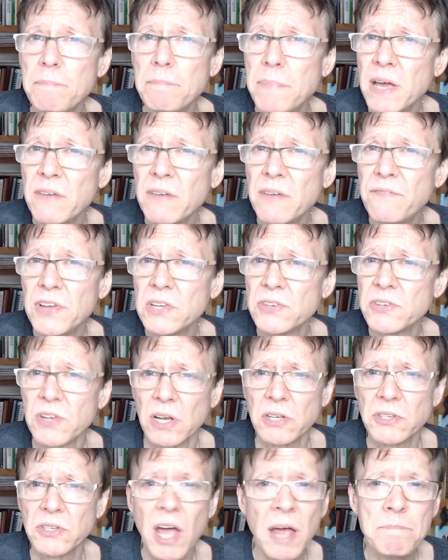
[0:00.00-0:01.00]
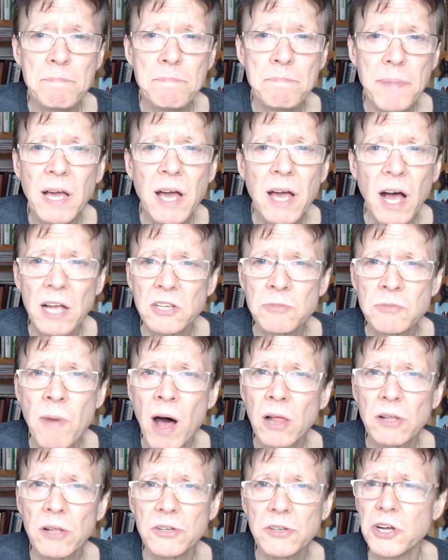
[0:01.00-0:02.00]
big physics and big
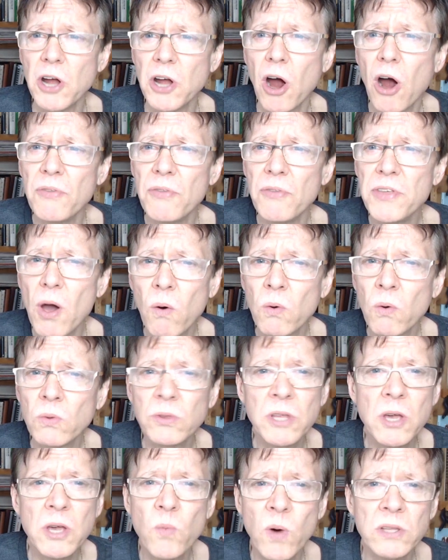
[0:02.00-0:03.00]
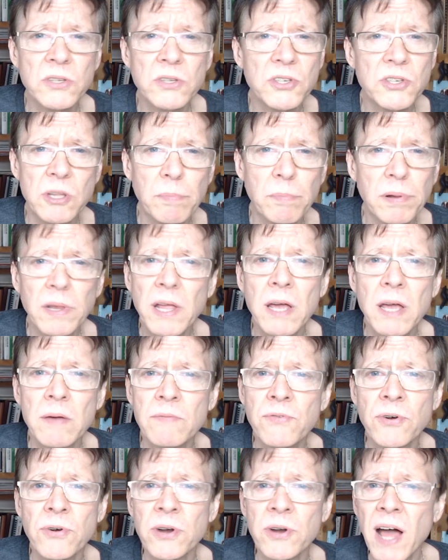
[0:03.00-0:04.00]
cosmology are the only ones to blame
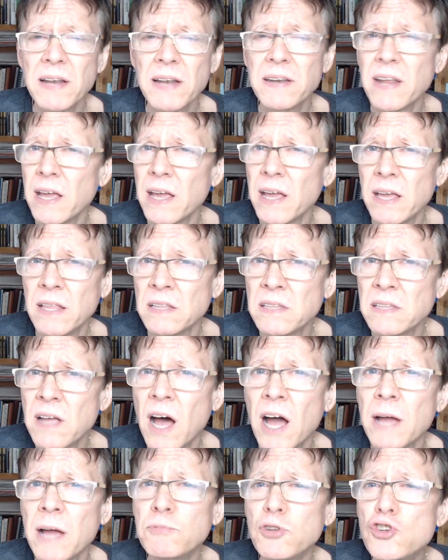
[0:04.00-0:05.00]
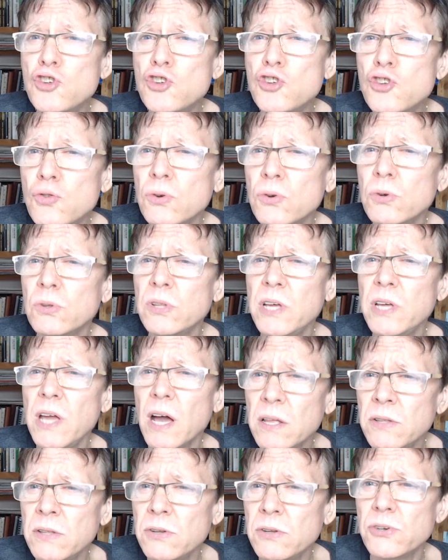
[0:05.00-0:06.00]
for not taking the time to truly
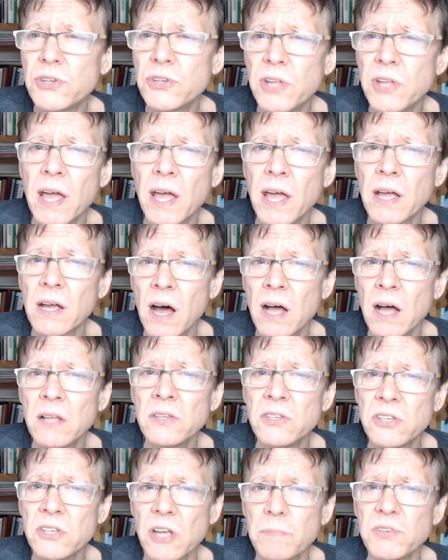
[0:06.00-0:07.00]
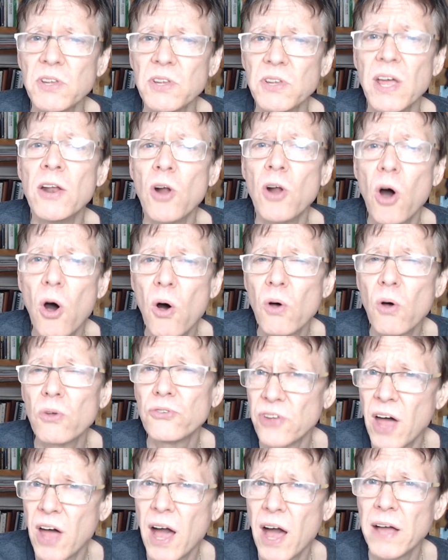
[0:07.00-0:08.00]
understand concepts and all
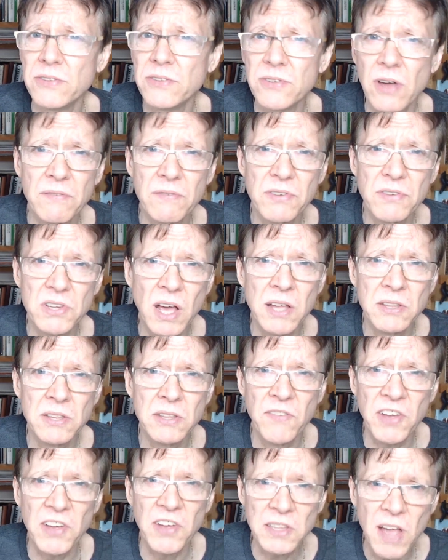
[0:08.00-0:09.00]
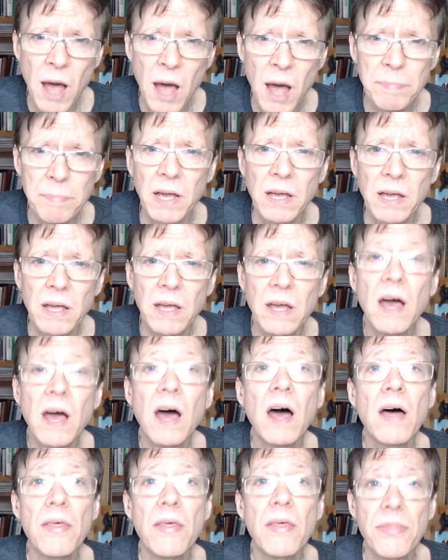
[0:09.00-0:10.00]
sides of a scientific topic,
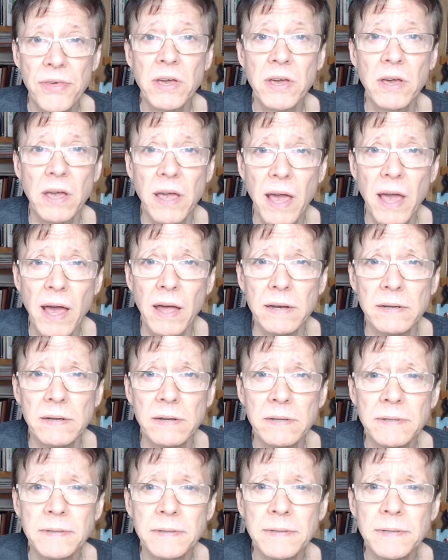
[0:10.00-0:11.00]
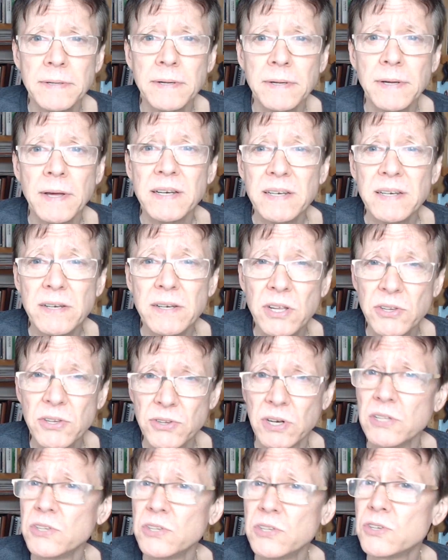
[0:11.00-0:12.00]
think again.
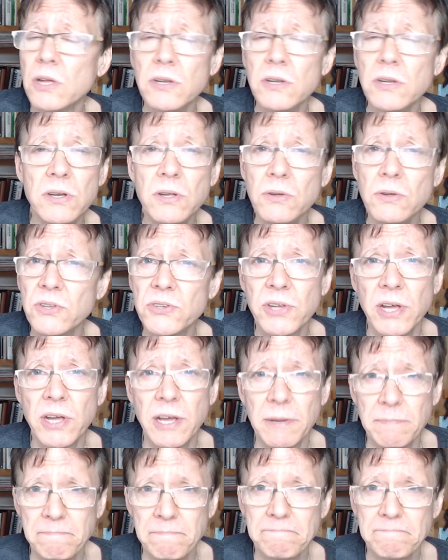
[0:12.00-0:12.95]
Dissonance do the same.